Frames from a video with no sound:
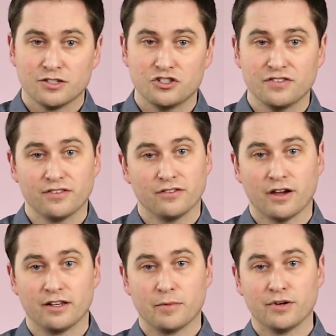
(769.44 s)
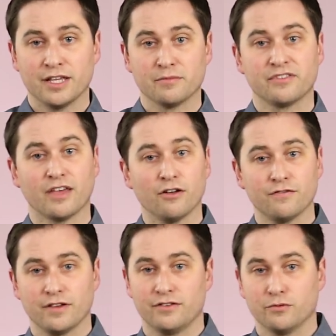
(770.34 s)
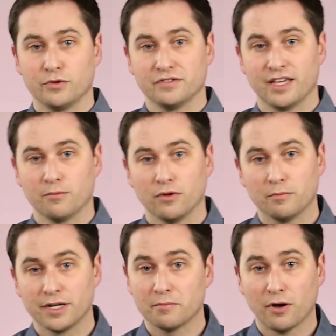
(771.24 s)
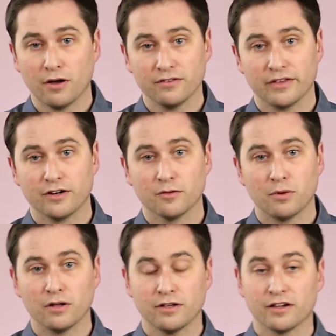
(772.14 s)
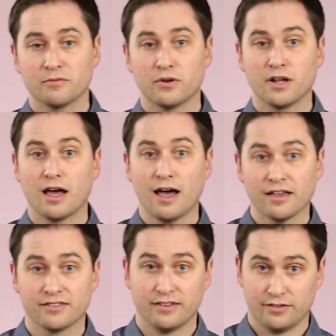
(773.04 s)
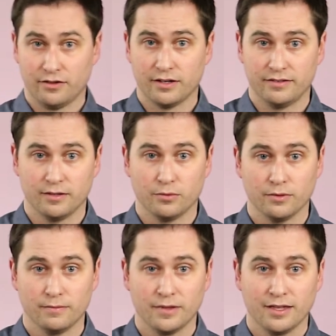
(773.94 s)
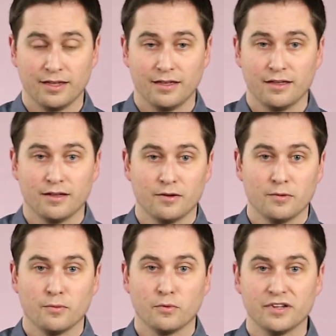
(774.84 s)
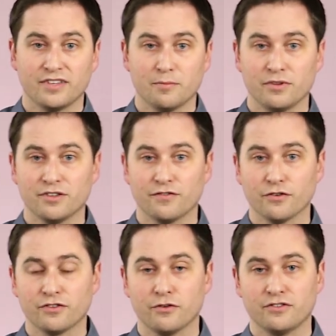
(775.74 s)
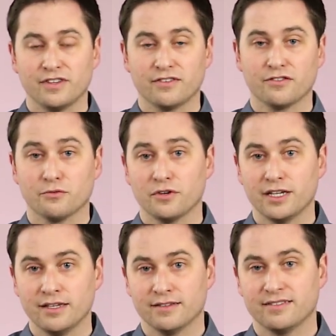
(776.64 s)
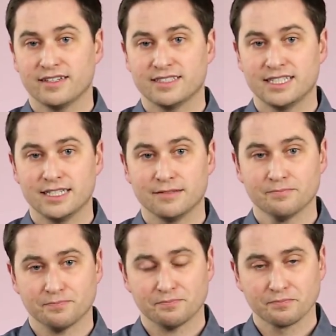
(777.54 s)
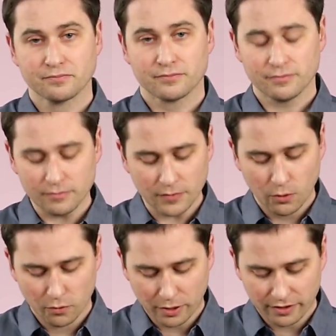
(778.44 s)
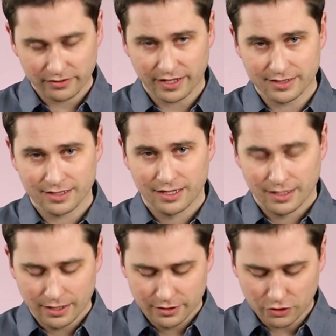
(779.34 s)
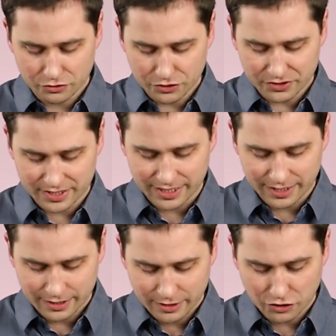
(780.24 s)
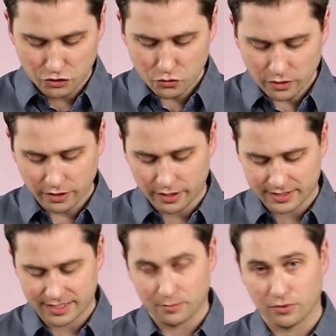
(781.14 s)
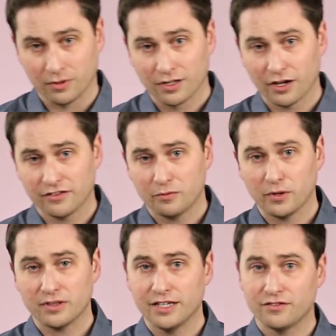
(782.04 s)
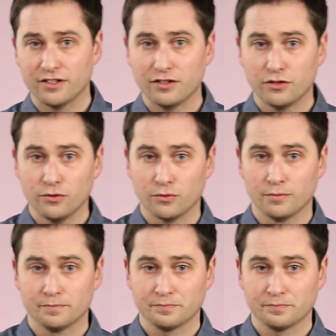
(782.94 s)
Jesus talked about himself as the real temple, but in Paul's letter, Paul talks about us as God's temple. One example is 1 Corinthians 3:16, where Paul says, "Don't you see? You are God's temple. God's Spirit lives in you."